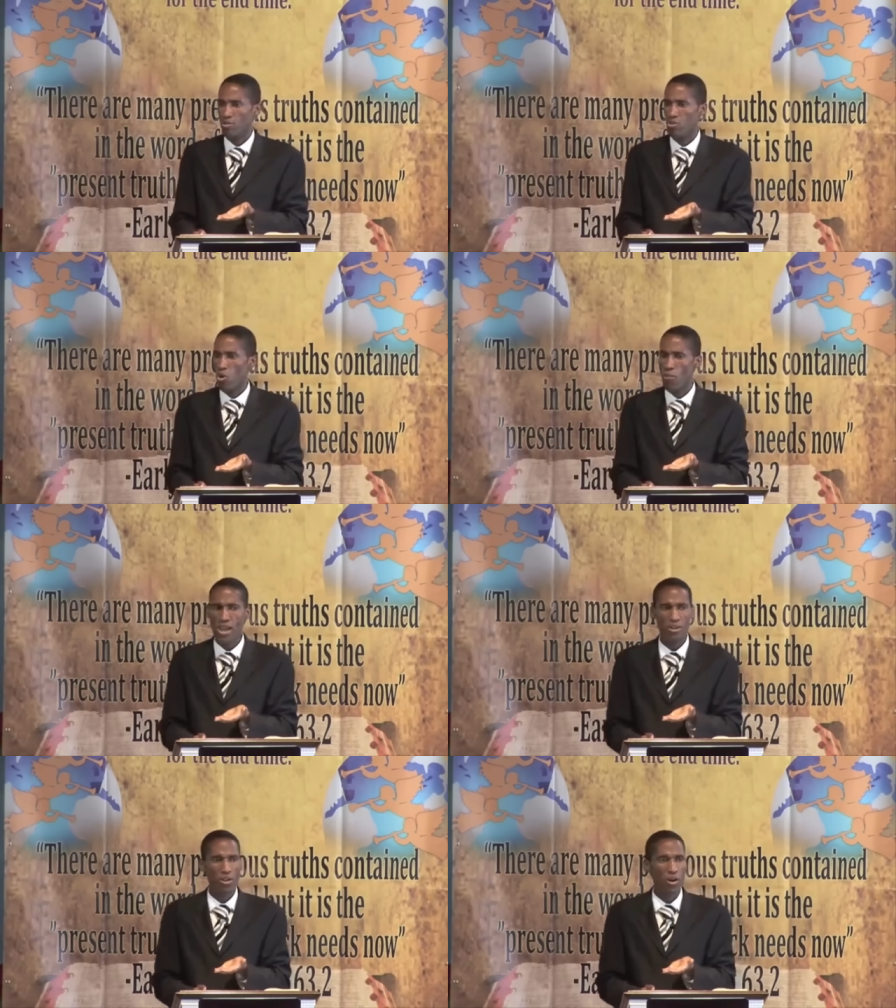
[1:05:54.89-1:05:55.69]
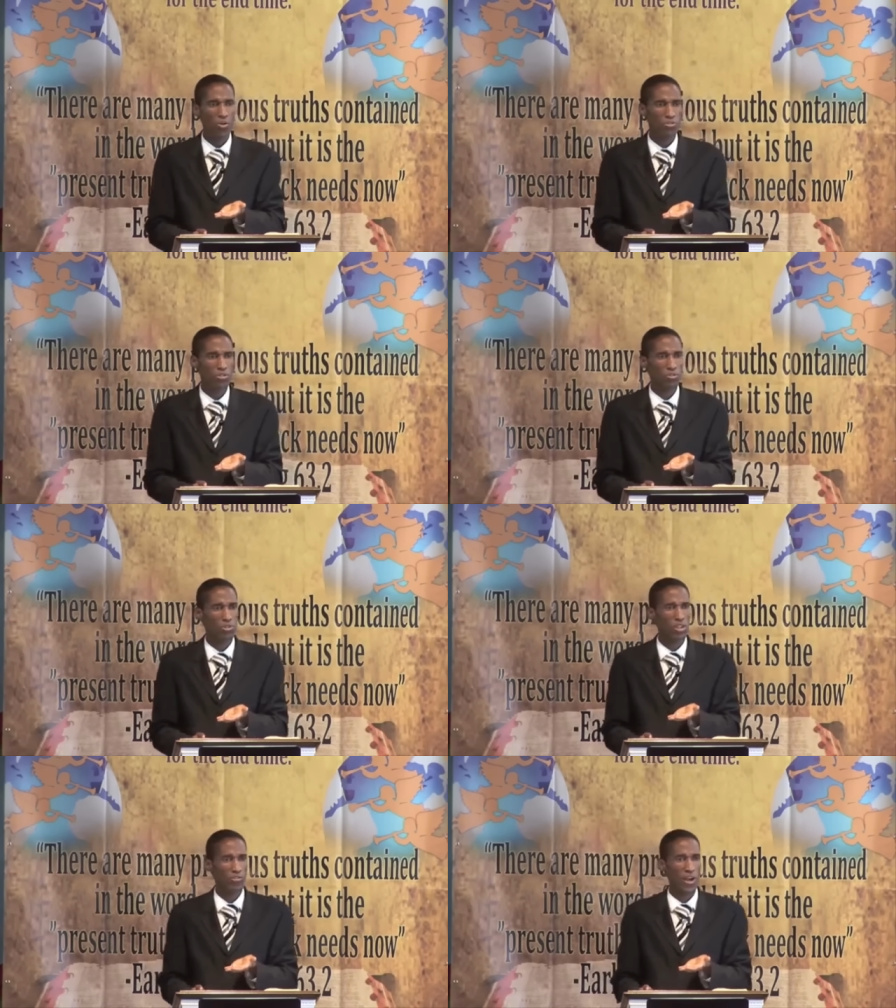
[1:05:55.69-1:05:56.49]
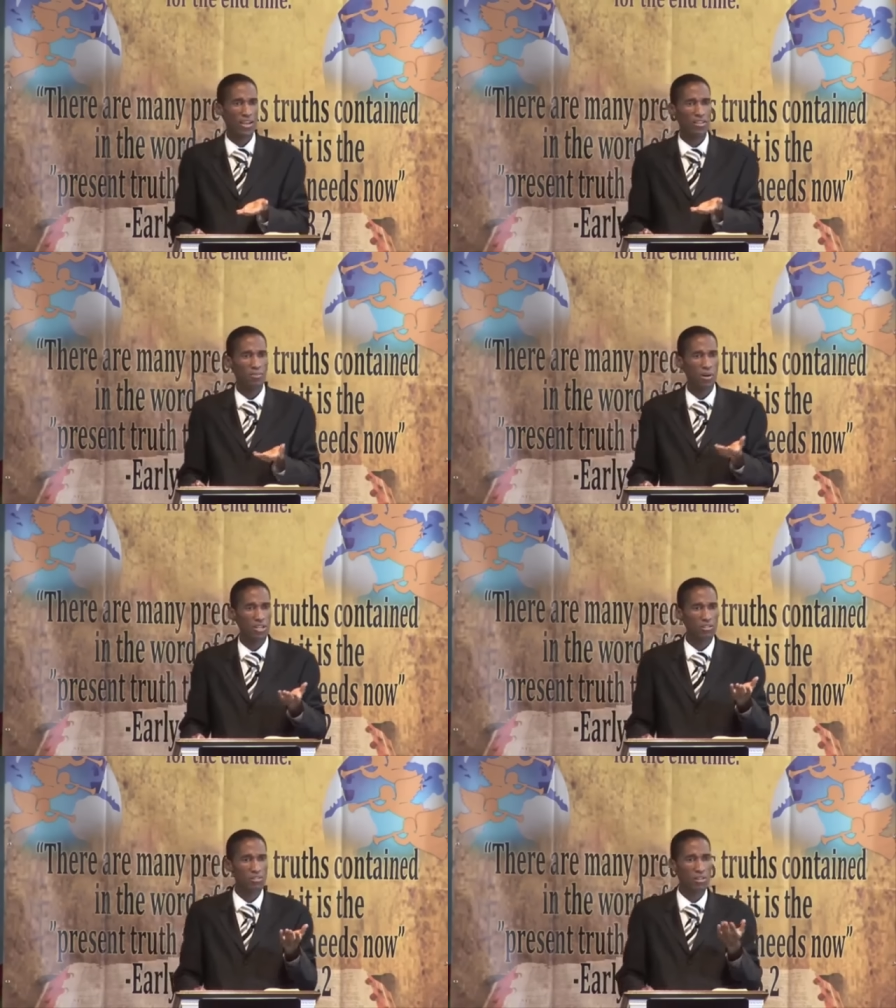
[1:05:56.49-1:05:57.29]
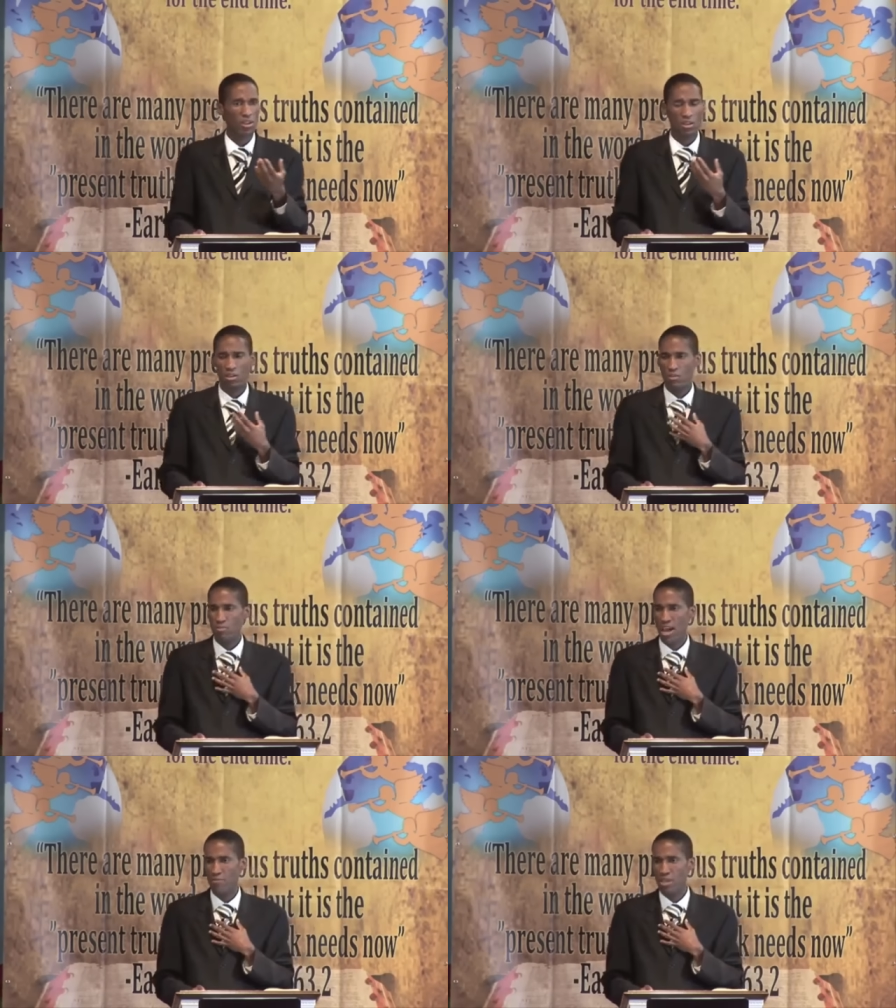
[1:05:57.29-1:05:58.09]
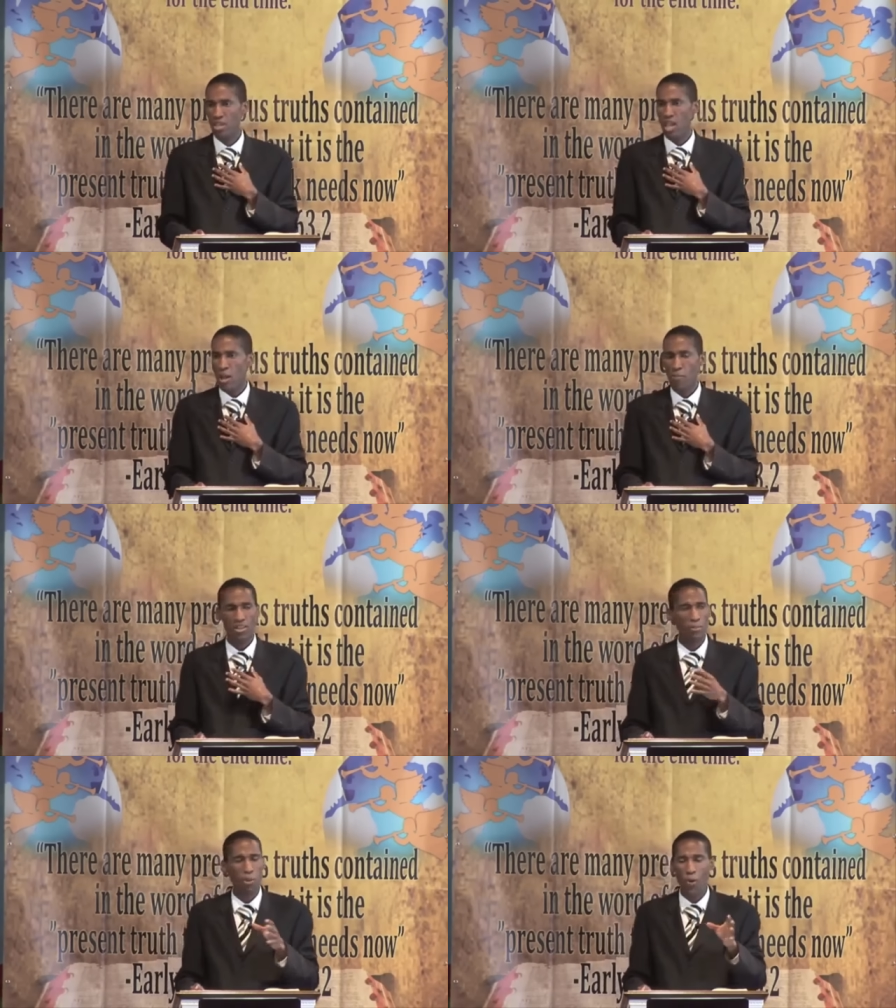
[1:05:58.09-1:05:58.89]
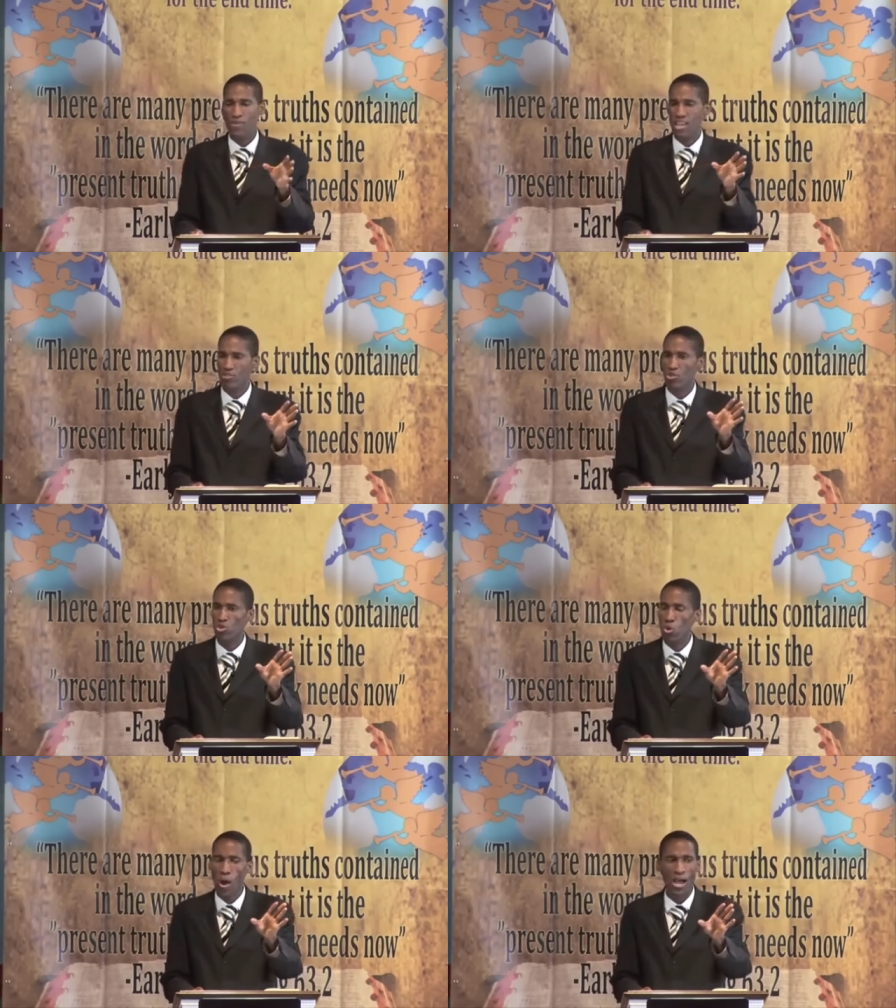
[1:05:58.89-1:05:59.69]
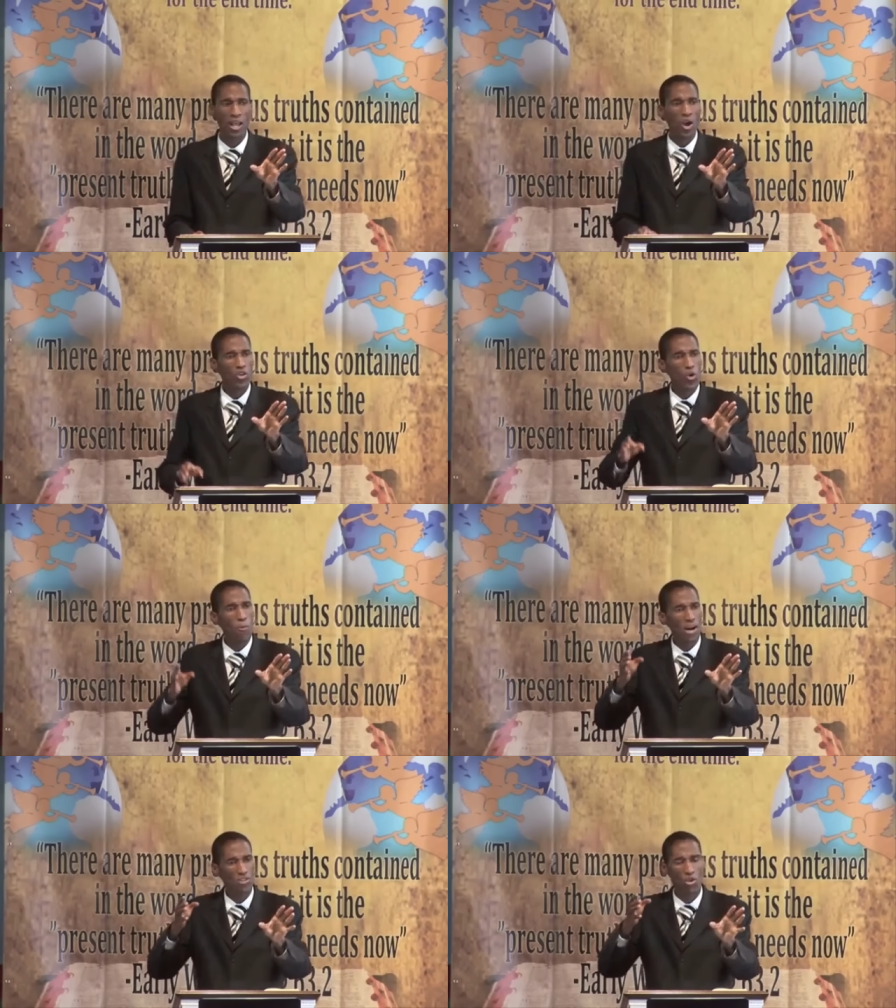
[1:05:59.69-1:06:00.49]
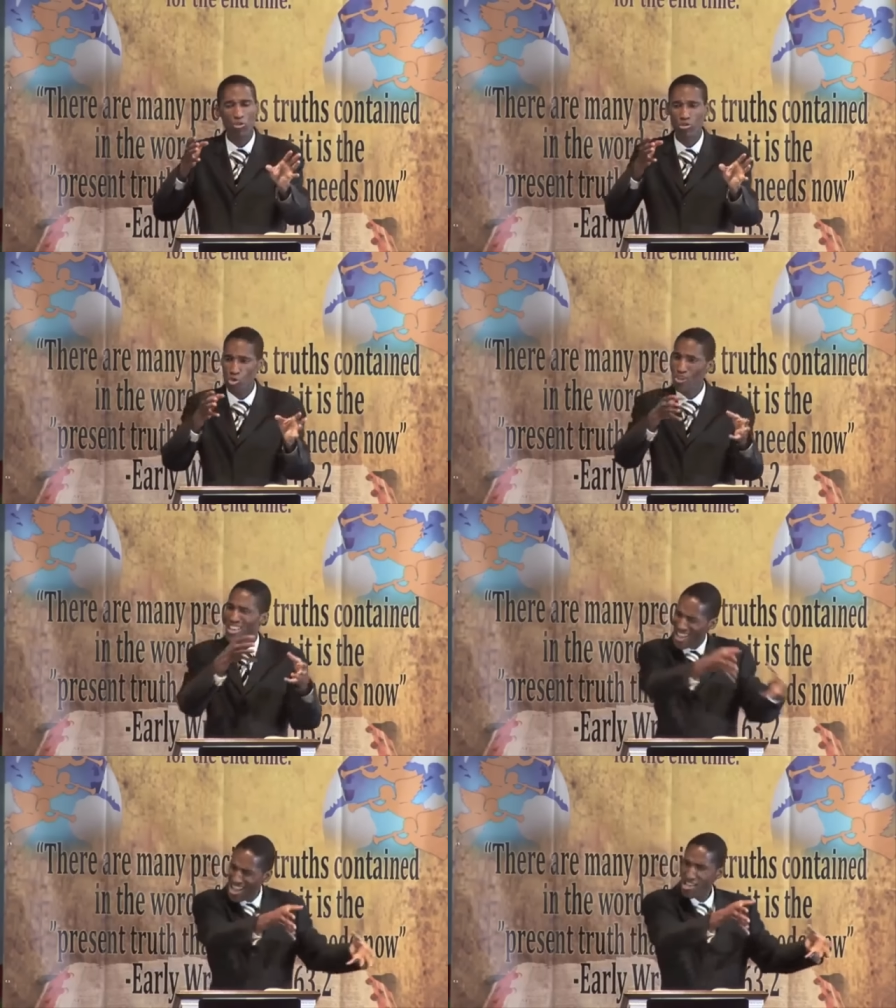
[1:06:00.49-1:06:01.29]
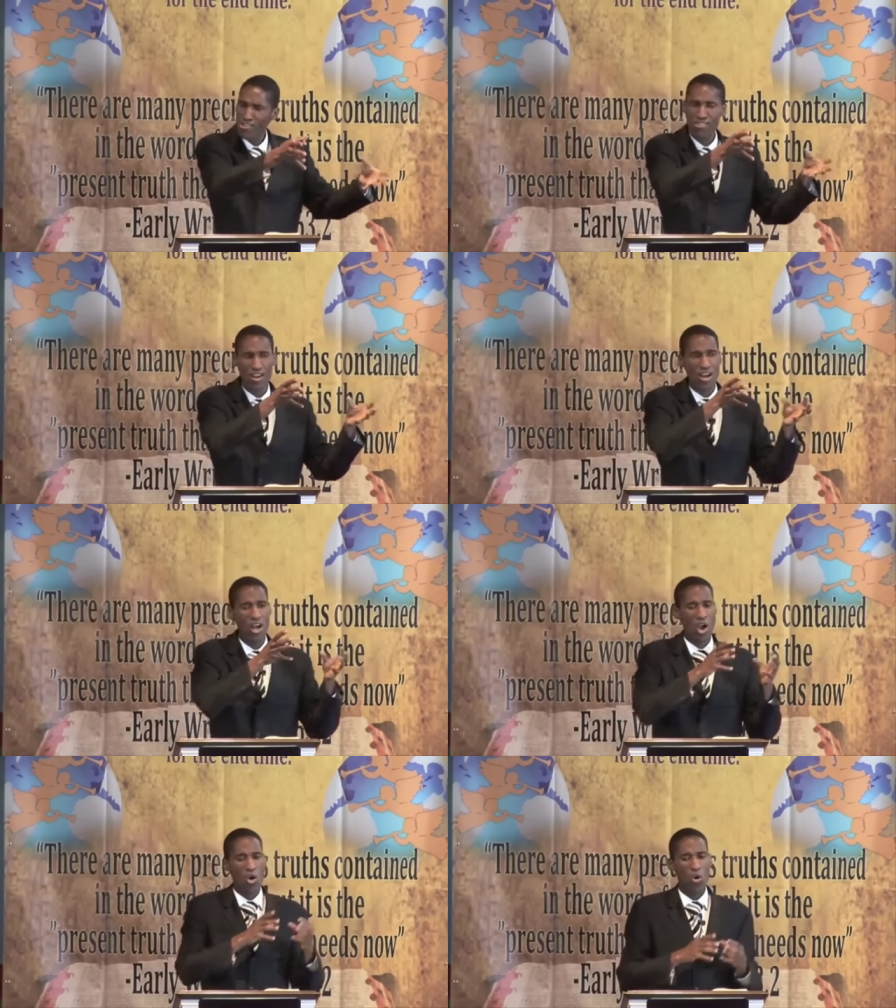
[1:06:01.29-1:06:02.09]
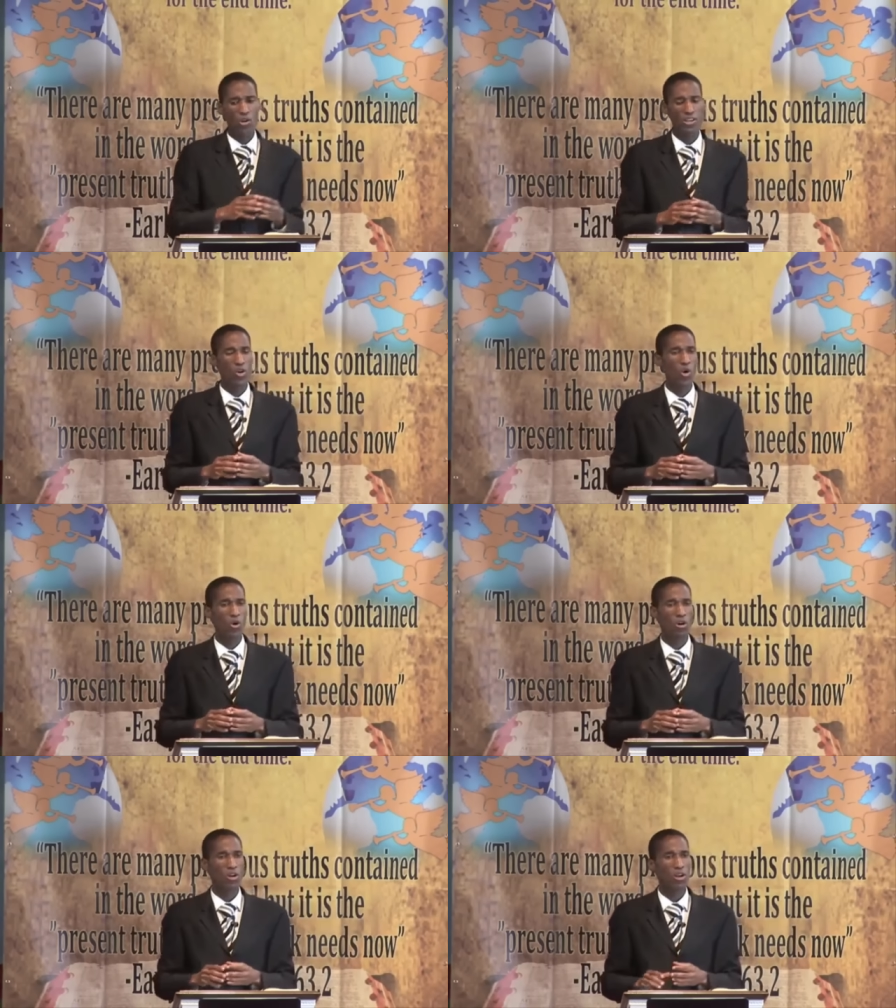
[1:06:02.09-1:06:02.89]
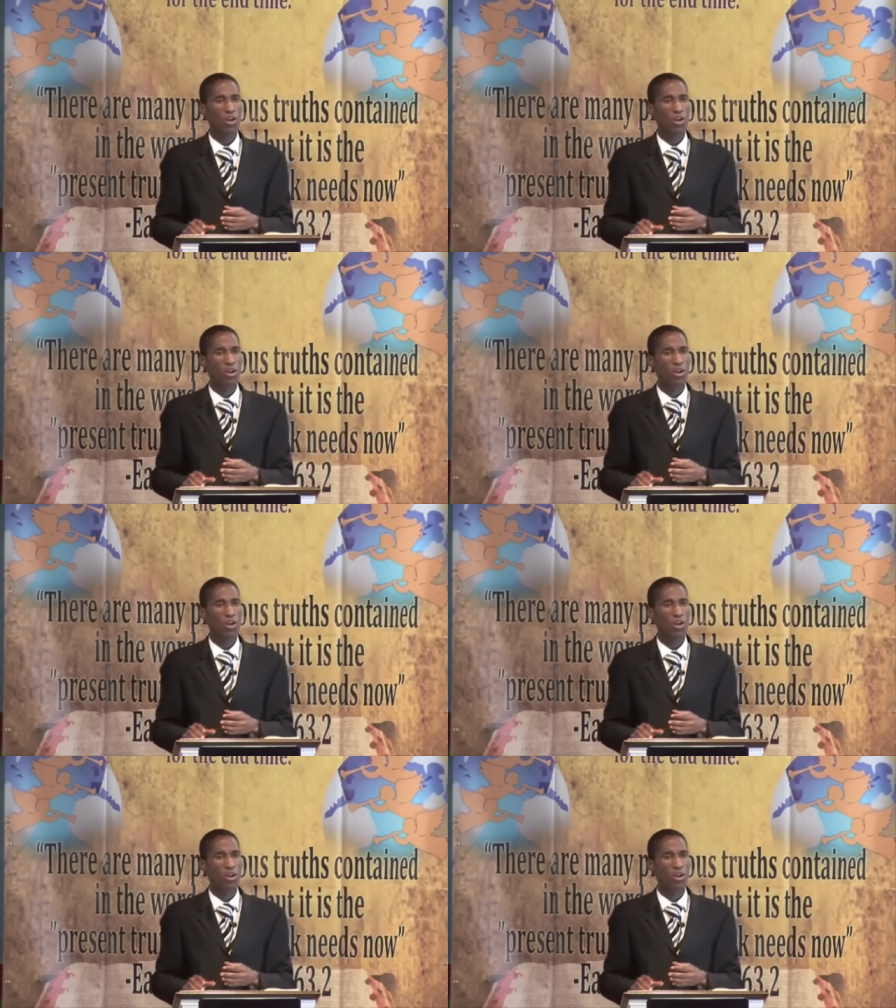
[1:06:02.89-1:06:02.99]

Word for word: No man goes to, the Father but by me. But the Pope says to do what? You must go through his uh, holy door.